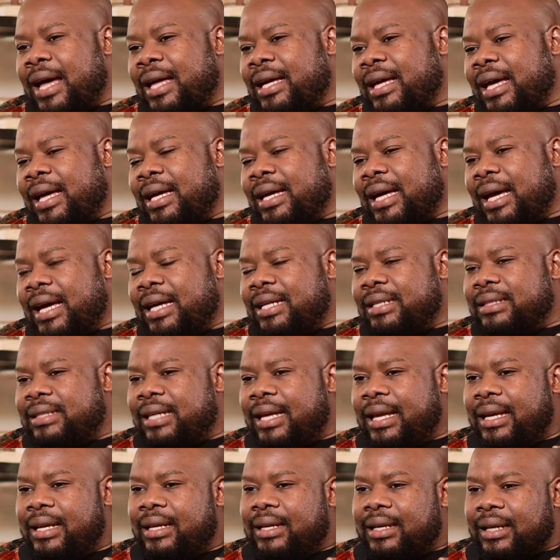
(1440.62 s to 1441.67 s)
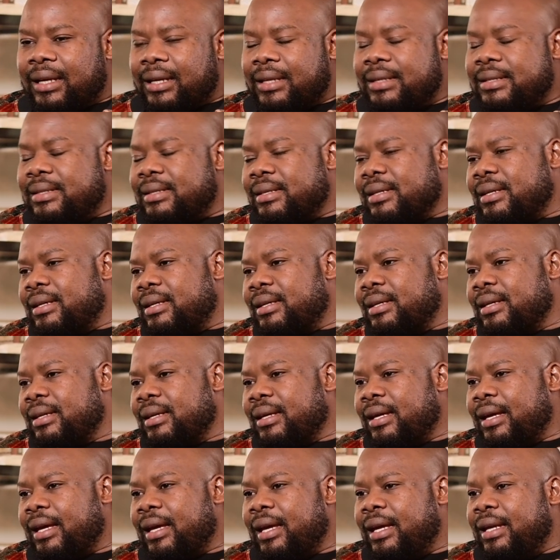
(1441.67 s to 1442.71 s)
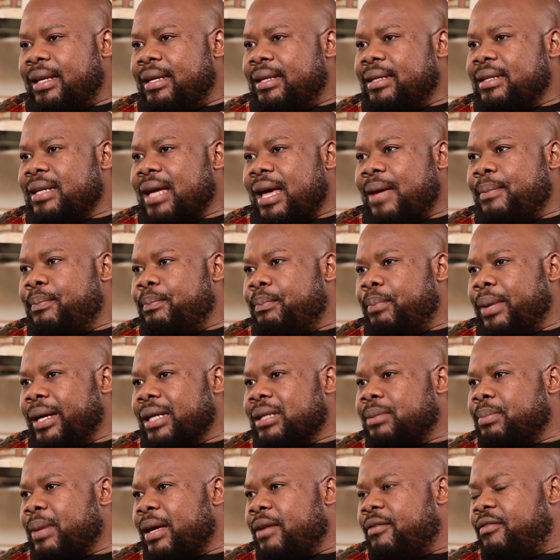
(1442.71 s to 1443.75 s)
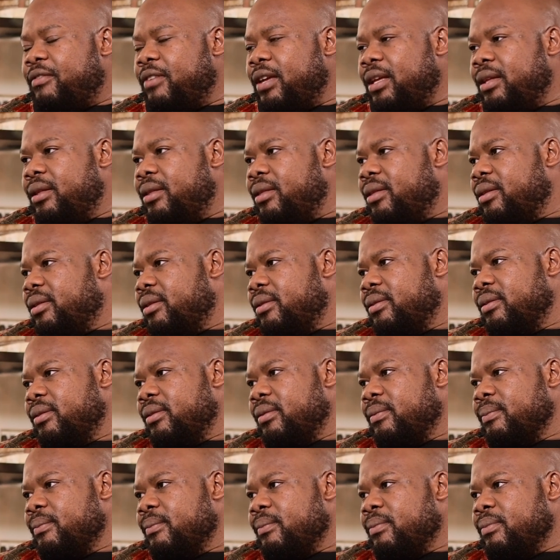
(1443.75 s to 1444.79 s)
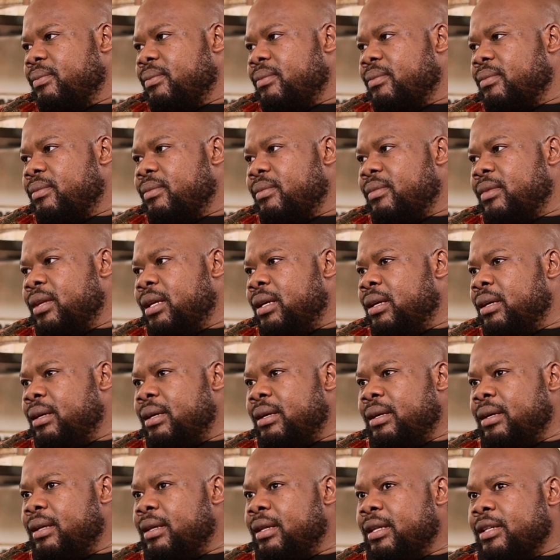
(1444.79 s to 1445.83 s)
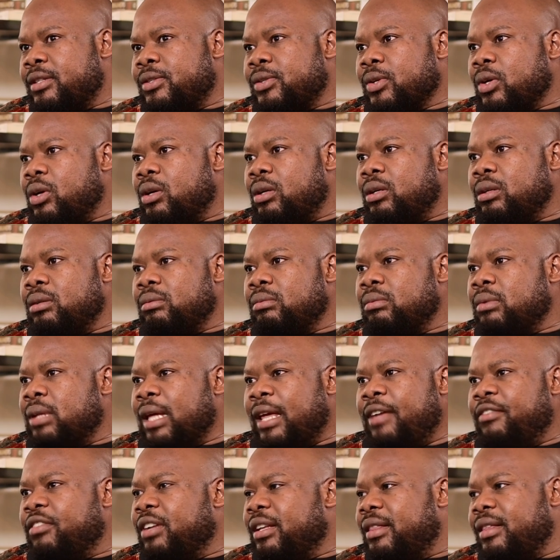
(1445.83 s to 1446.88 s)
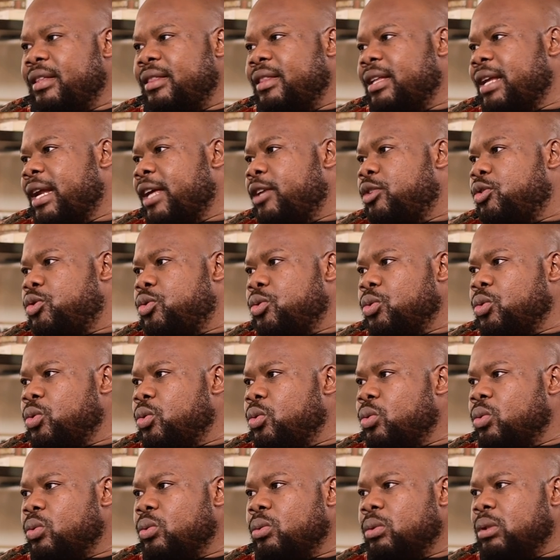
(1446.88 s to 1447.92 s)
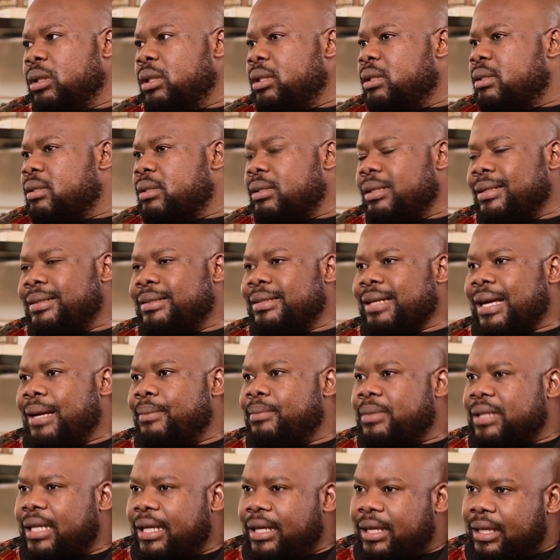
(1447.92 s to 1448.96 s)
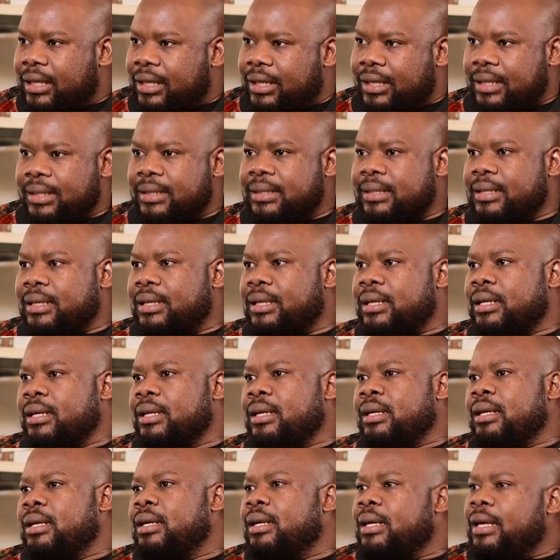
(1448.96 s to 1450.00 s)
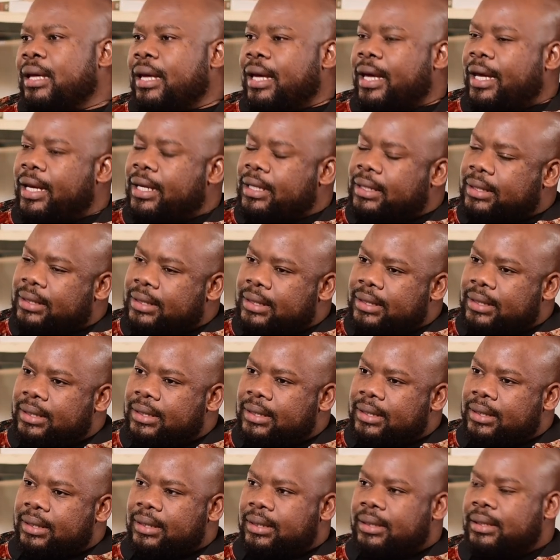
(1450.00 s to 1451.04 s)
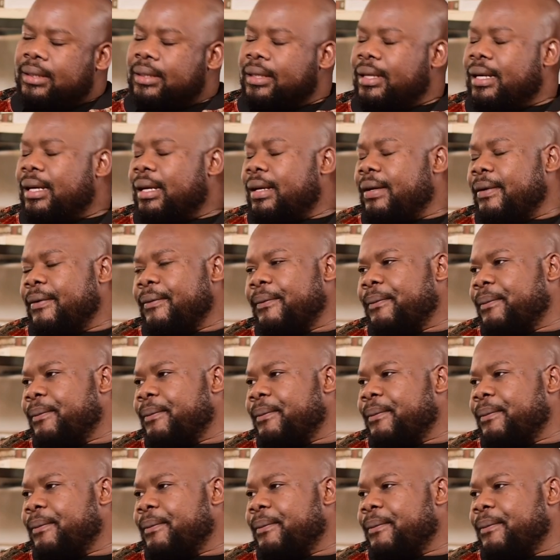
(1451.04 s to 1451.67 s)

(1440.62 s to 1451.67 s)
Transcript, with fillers: I, I, I take risk and I'm backed by faith. Wow. Uh, that's all. Everything that I do, -hmm. it's, it's I'm taking risk and yeah.